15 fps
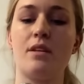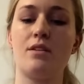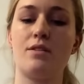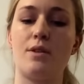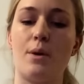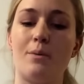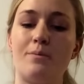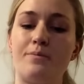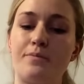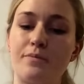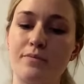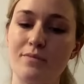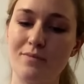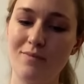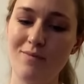So
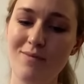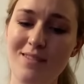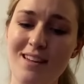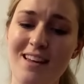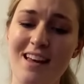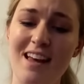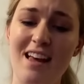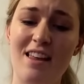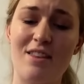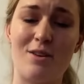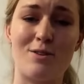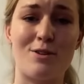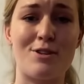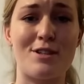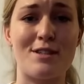
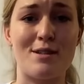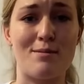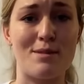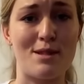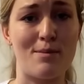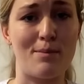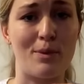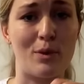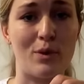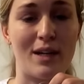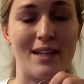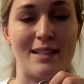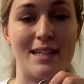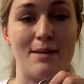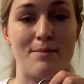those are just some simple
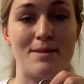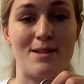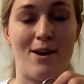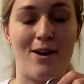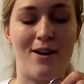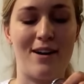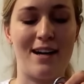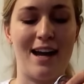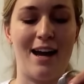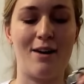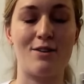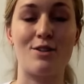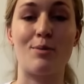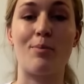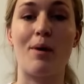quick tips on how
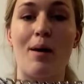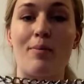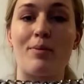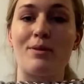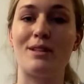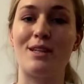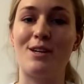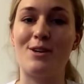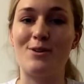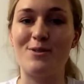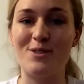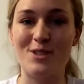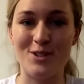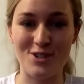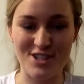to properly
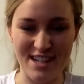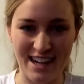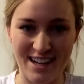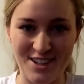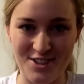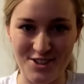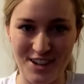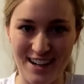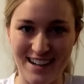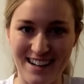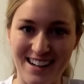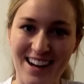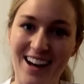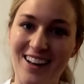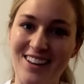use your chain
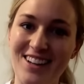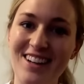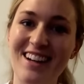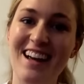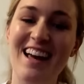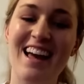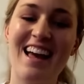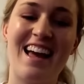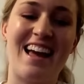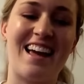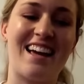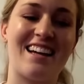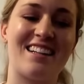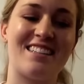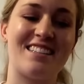training collar,
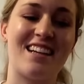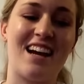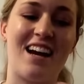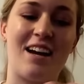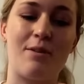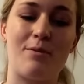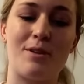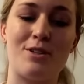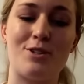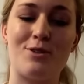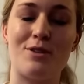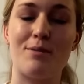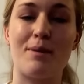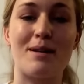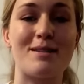and I wish you
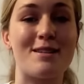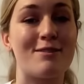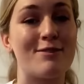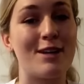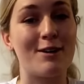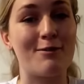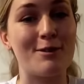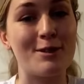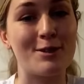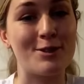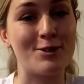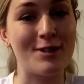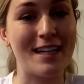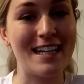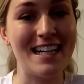the best of luck with your
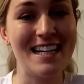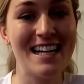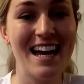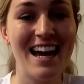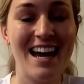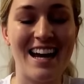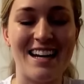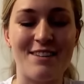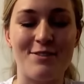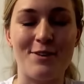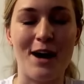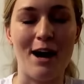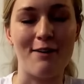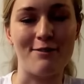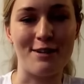training. And if you
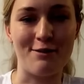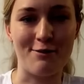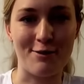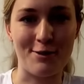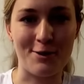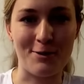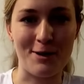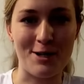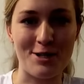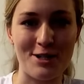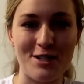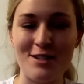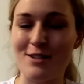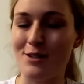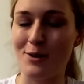have any further
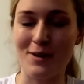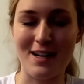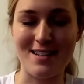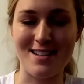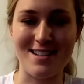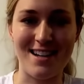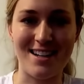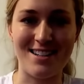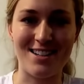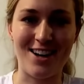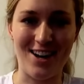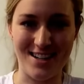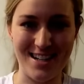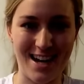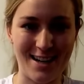questions, don't hesitate to
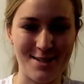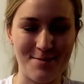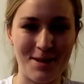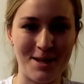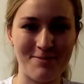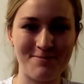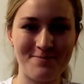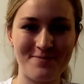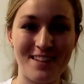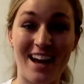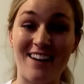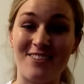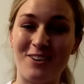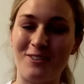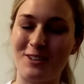contact me.
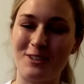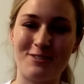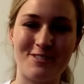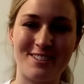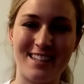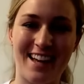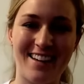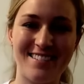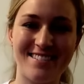Have a wonderful day.